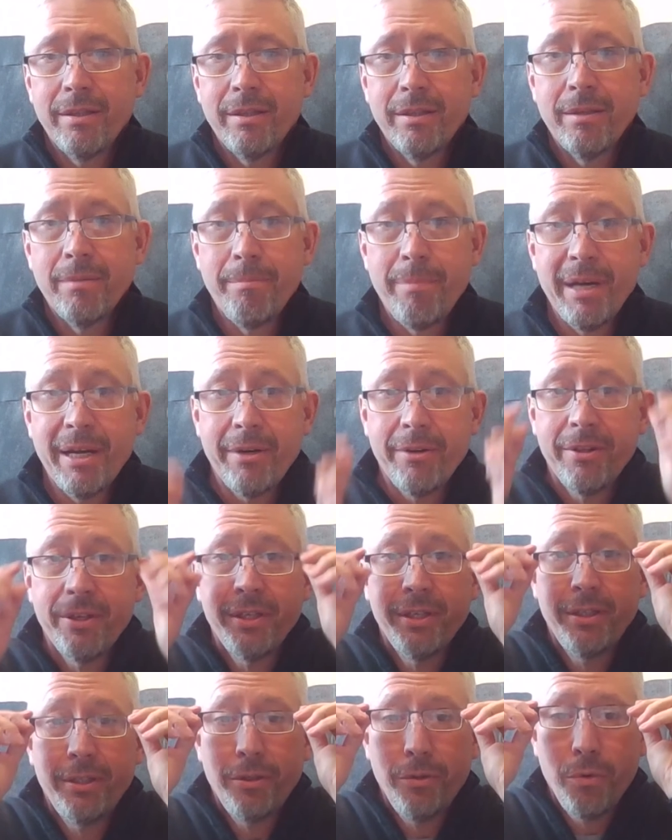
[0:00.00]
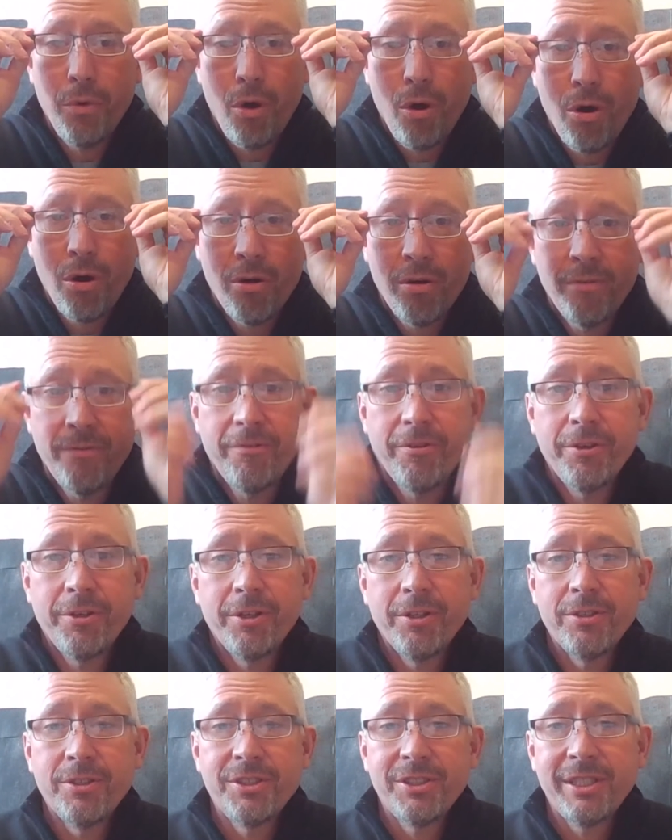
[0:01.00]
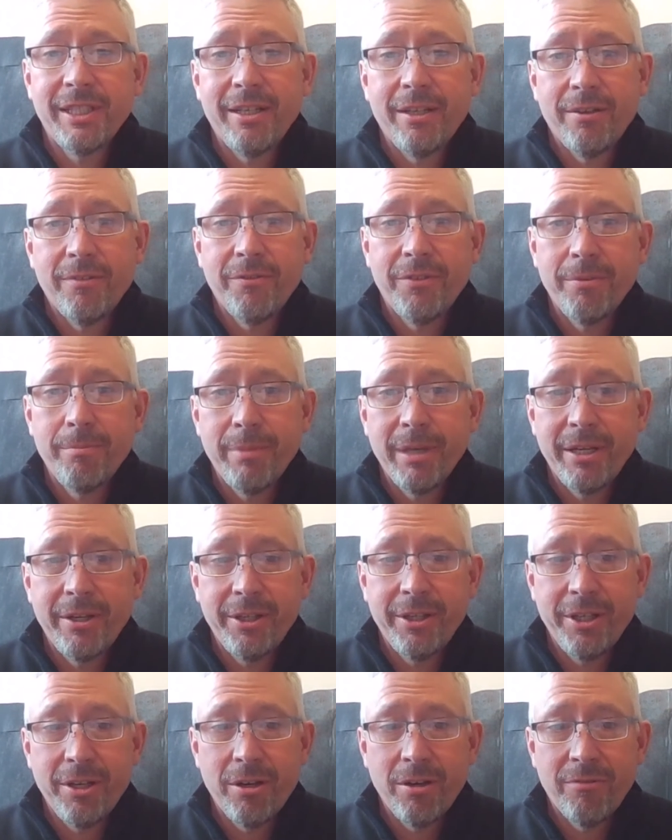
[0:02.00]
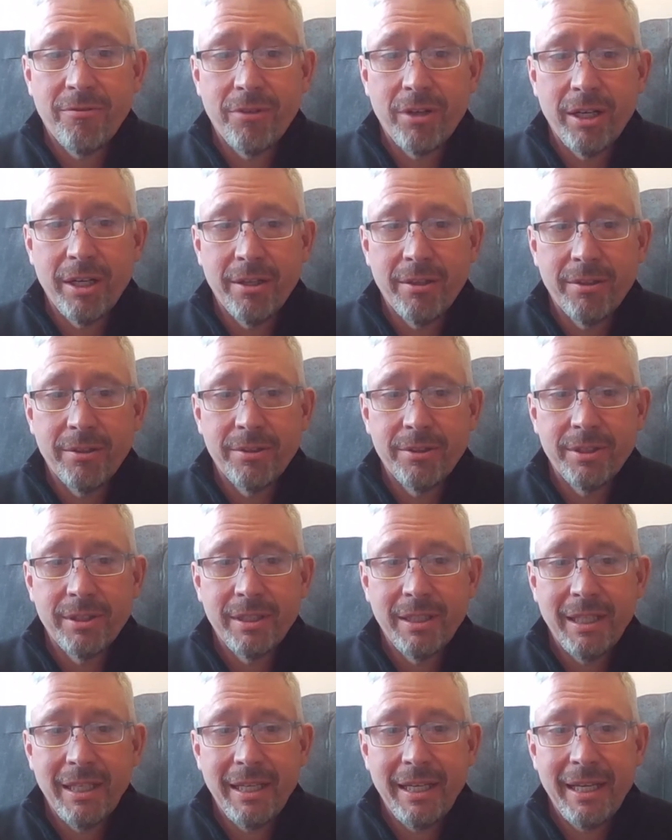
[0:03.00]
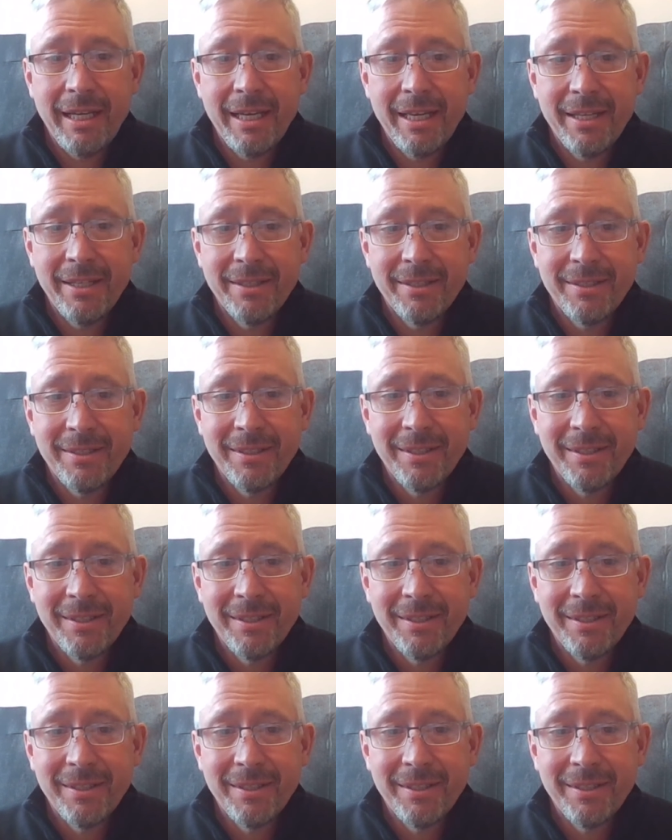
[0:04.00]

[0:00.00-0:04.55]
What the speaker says: The better that you are for yourself, the better you are for others. And